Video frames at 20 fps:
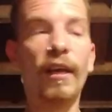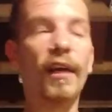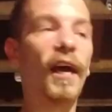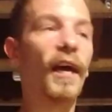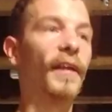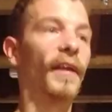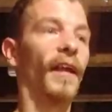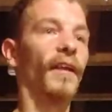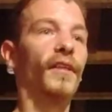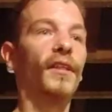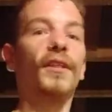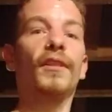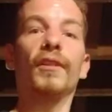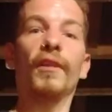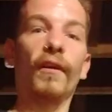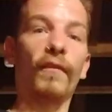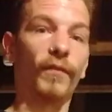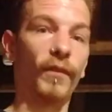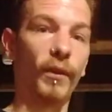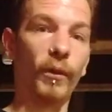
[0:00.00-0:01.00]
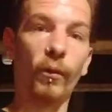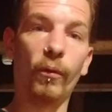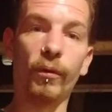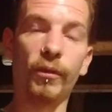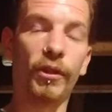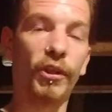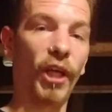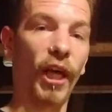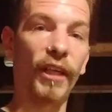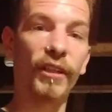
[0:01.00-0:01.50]
And then if you're doing
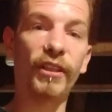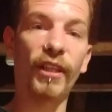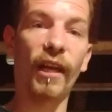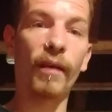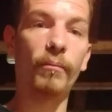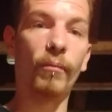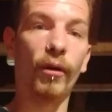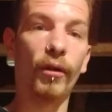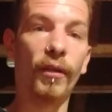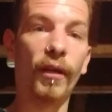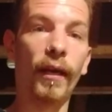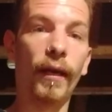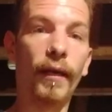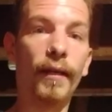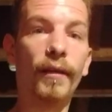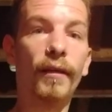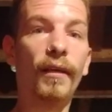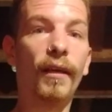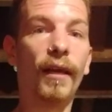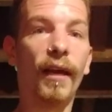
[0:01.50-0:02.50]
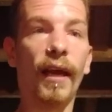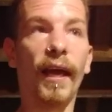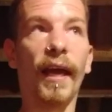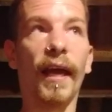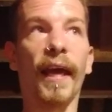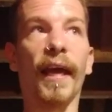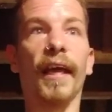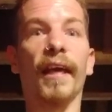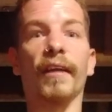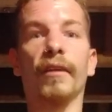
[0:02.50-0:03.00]
chest on Monday
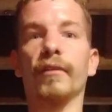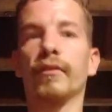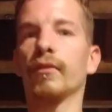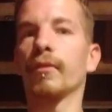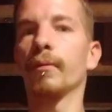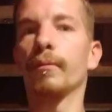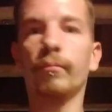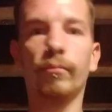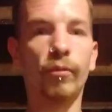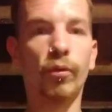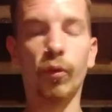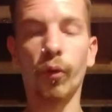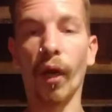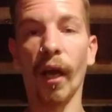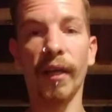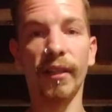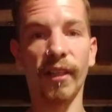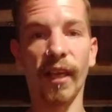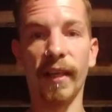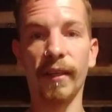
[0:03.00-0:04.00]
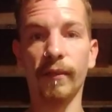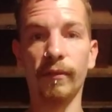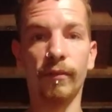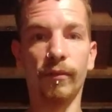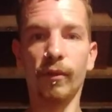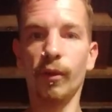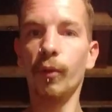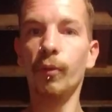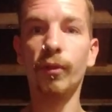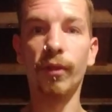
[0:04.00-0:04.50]
and tries on
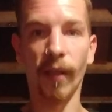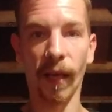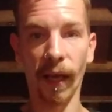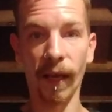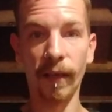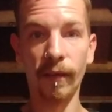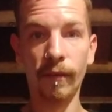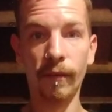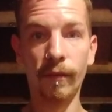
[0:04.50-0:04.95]
Tuesday,